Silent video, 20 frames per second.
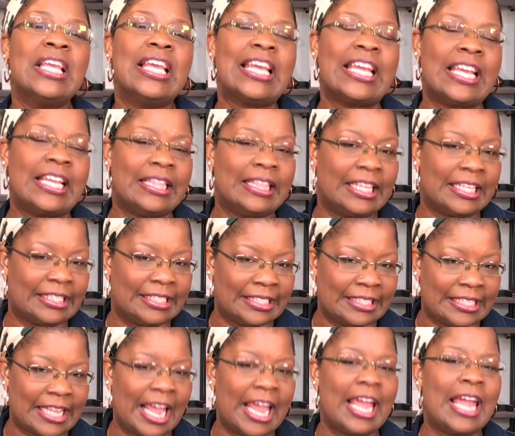In the
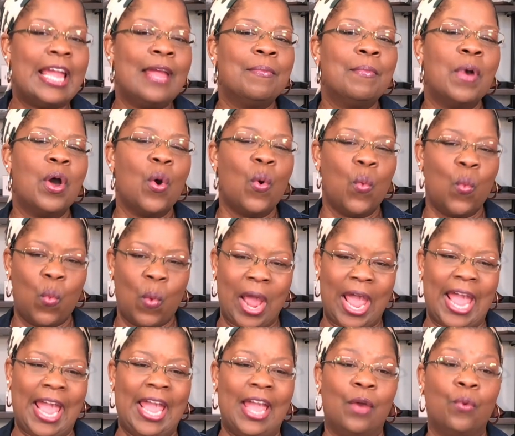same
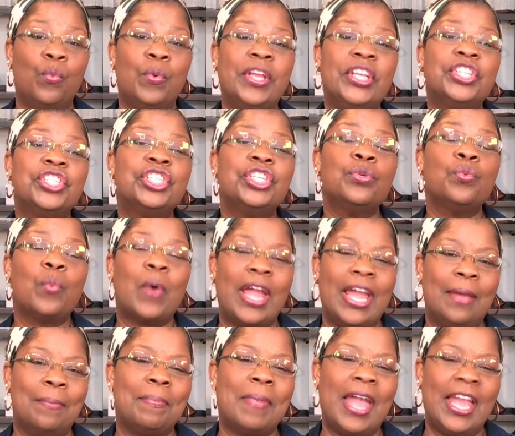way, we should
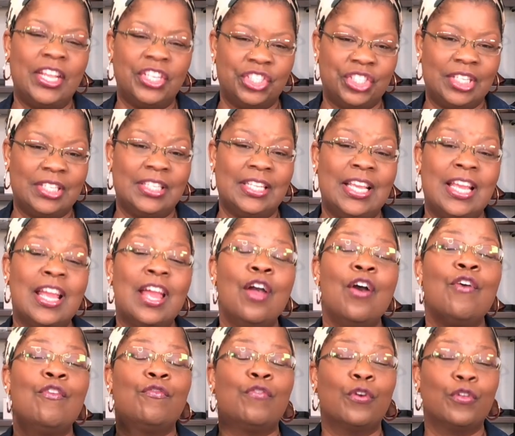wait patiently
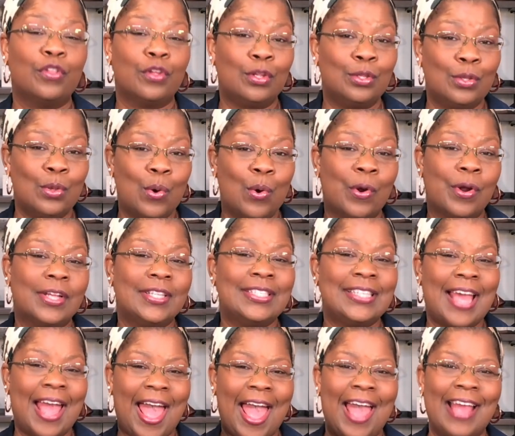for the Lord
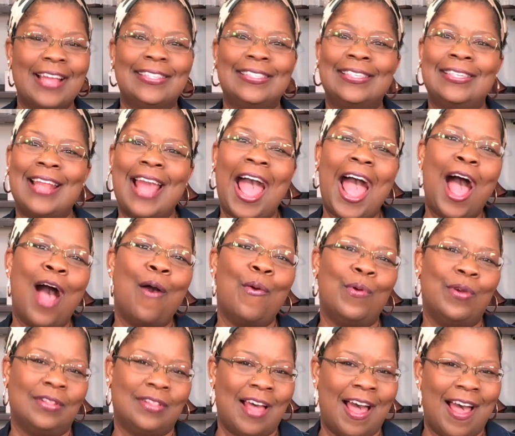to act in
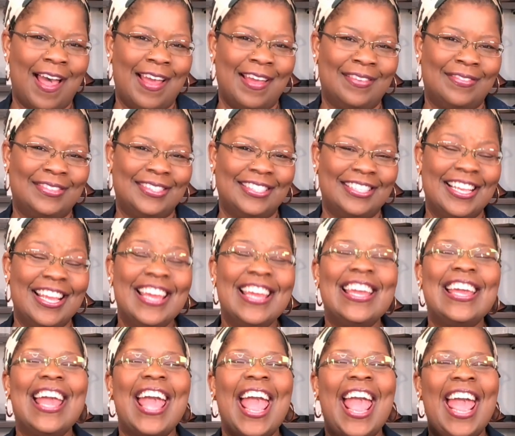our lives.
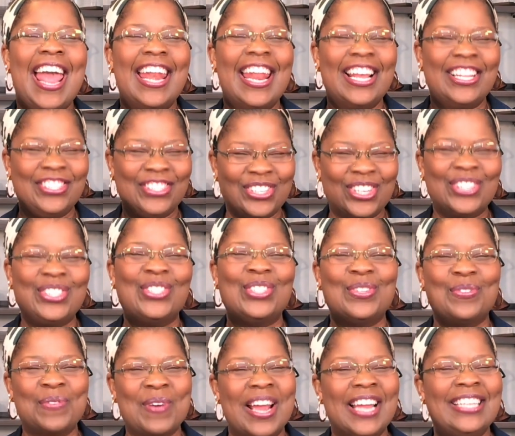And at just the
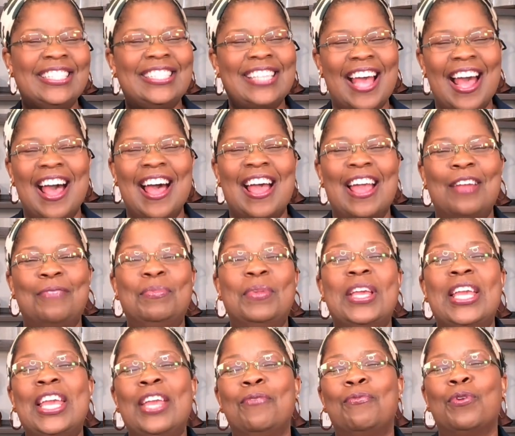right time,
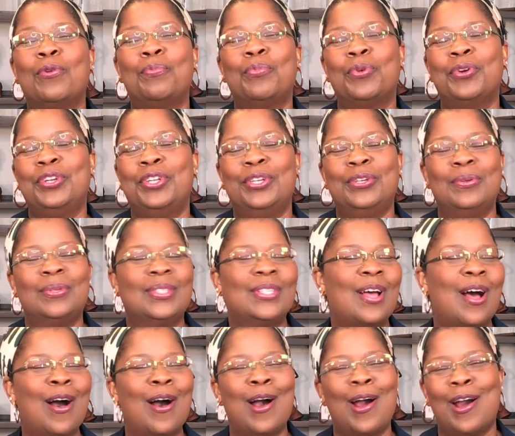He will produce
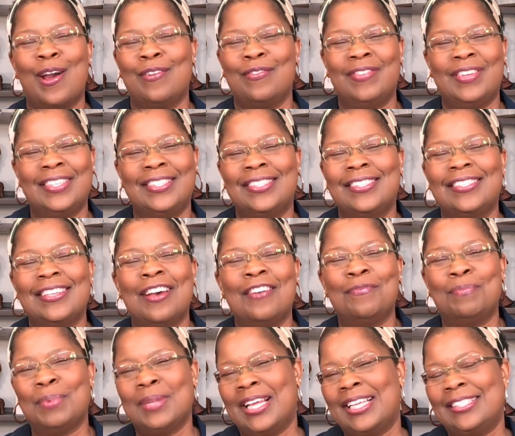a harvest of
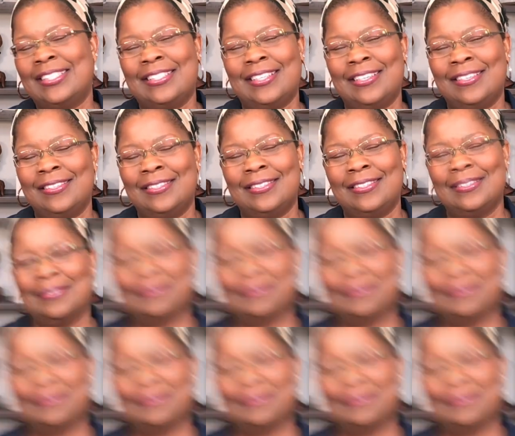blessings.